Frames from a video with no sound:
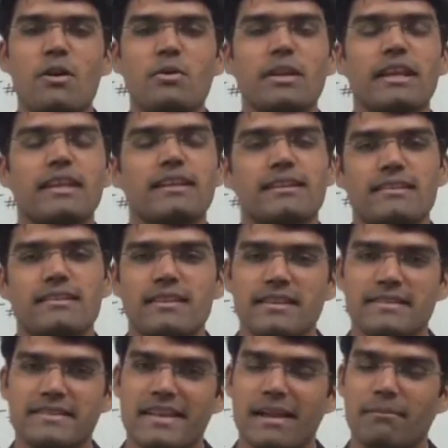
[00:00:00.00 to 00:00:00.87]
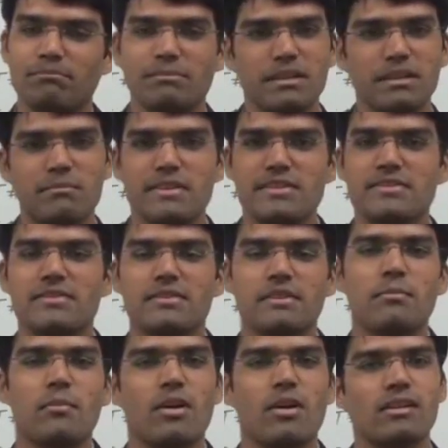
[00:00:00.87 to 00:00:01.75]
now take another example based
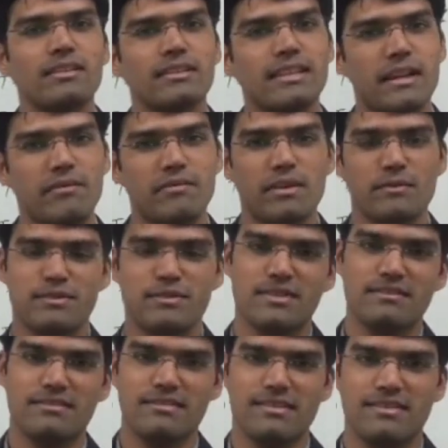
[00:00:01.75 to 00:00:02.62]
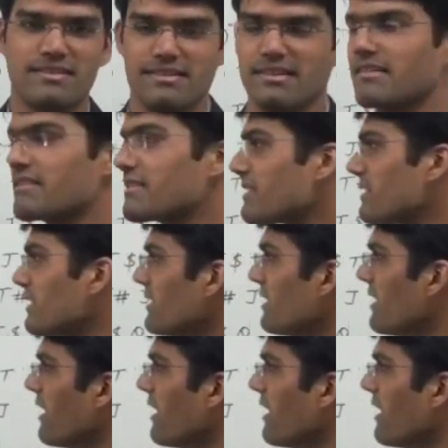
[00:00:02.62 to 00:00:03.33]
on the model that we have just discussed.